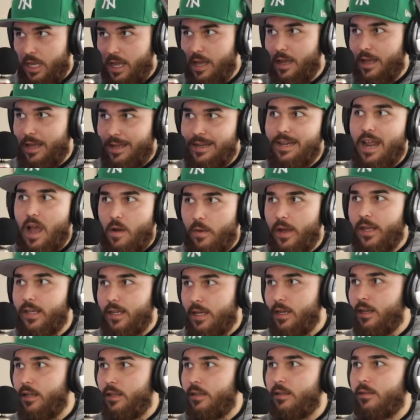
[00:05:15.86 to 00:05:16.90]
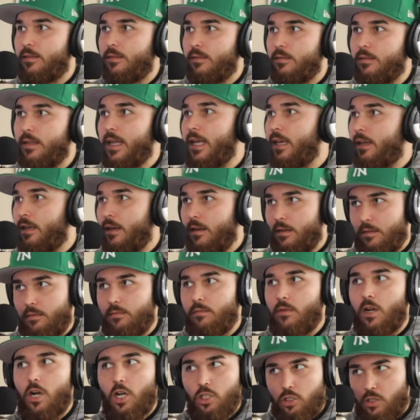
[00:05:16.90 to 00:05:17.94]
and now i get it like
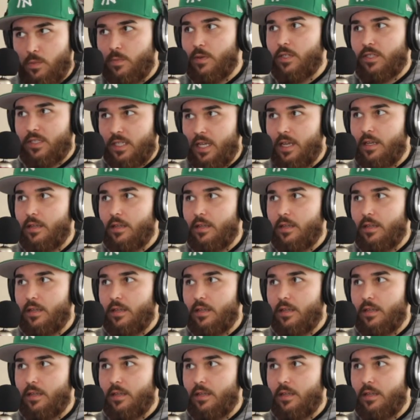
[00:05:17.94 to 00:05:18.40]
100%. yeah and that,